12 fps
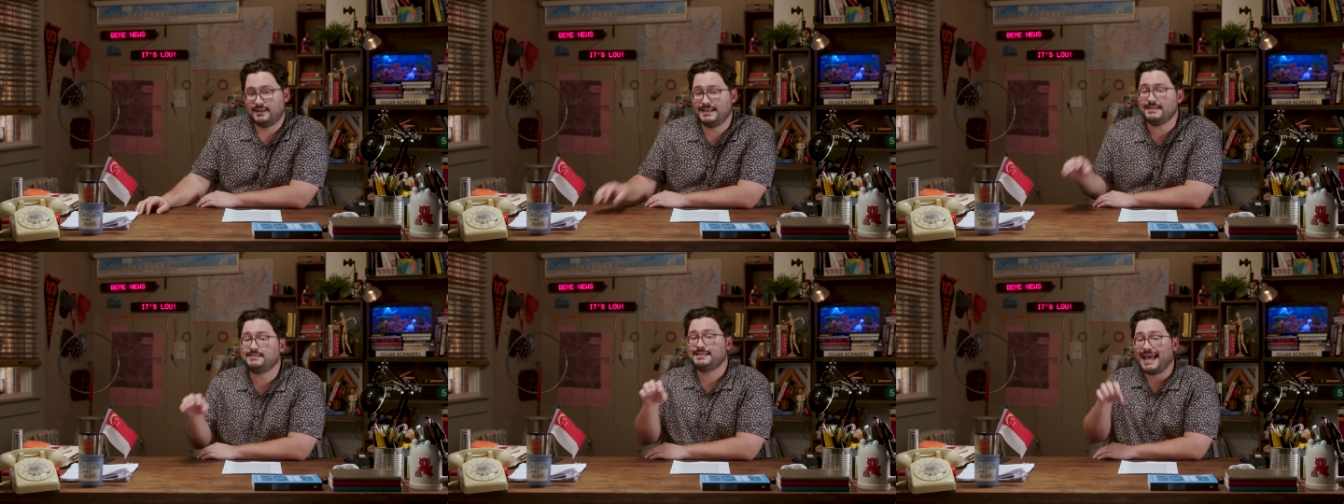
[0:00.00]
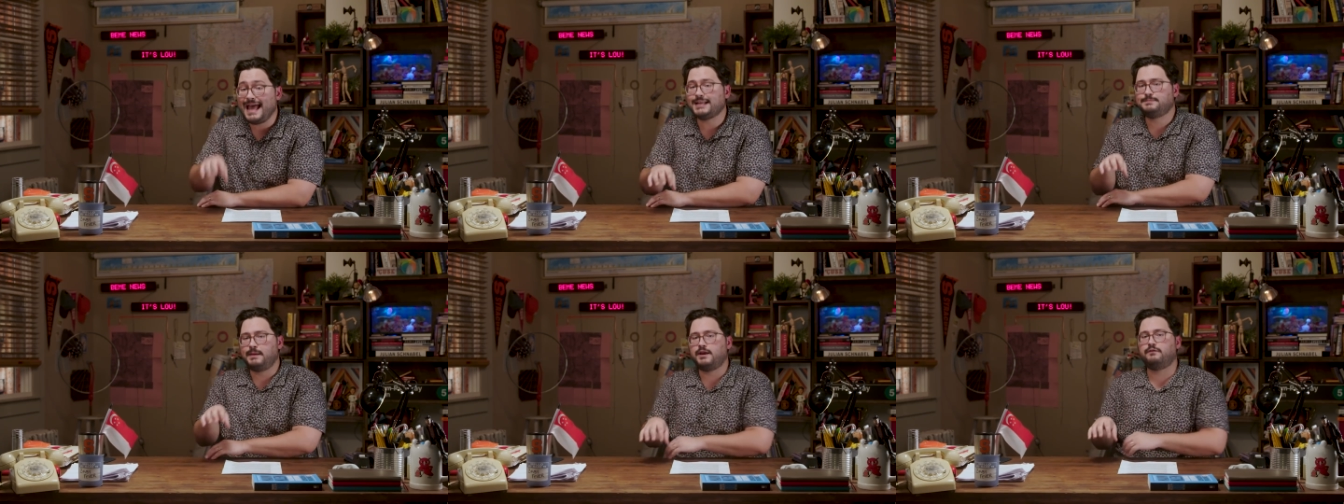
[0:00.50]
These
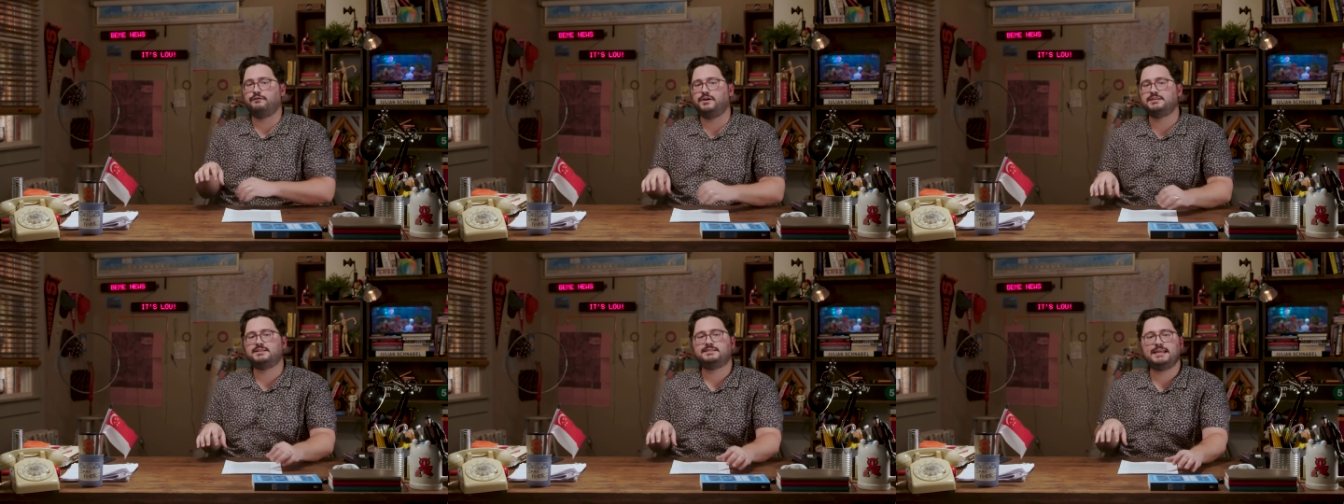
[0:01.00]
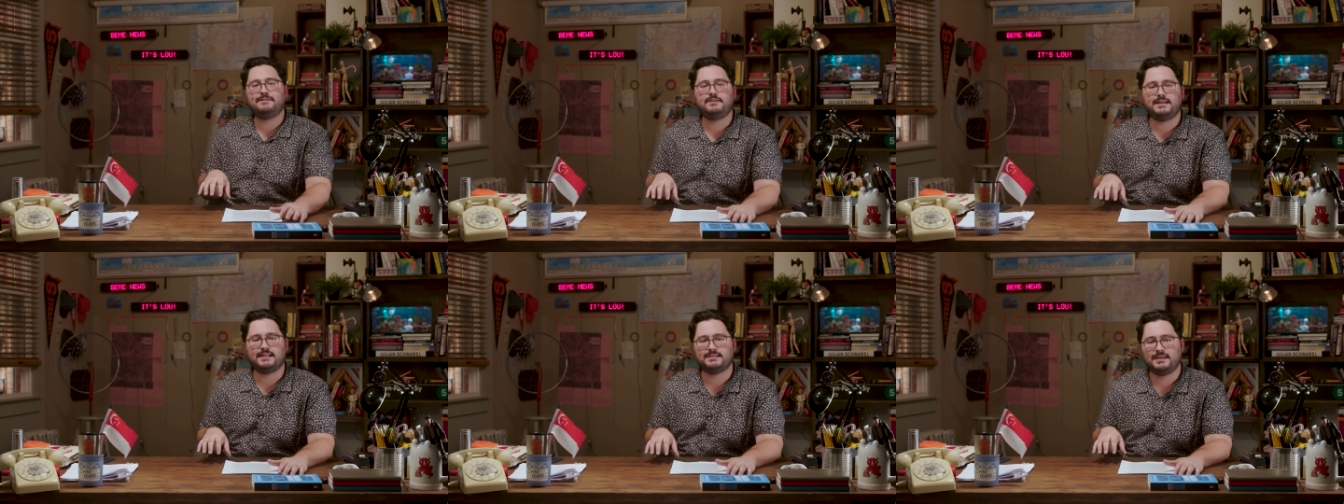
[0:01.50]
taxpayer funded
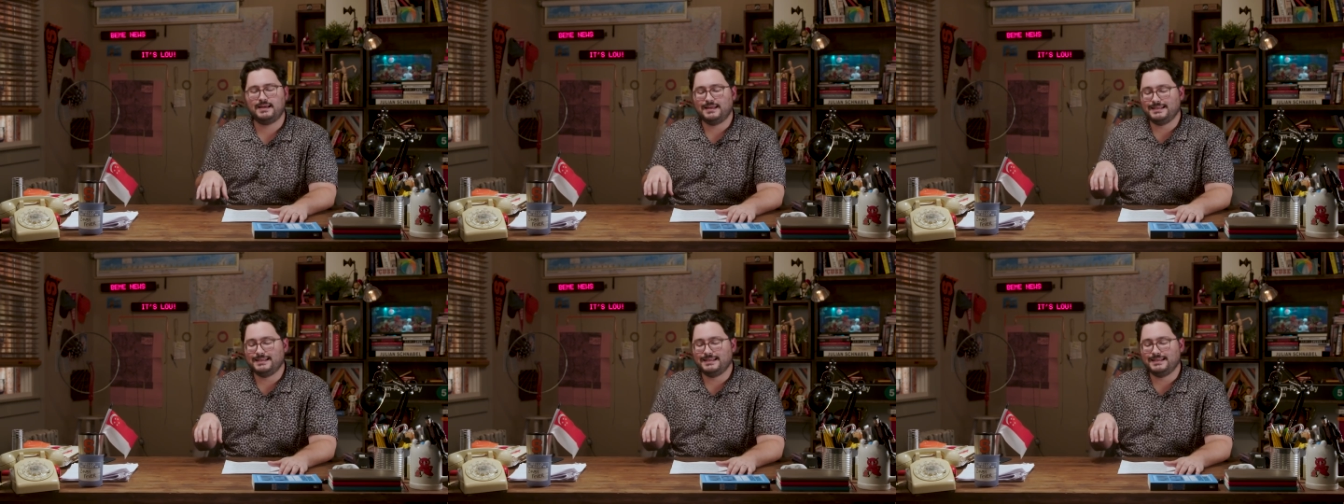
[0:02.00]
safety nets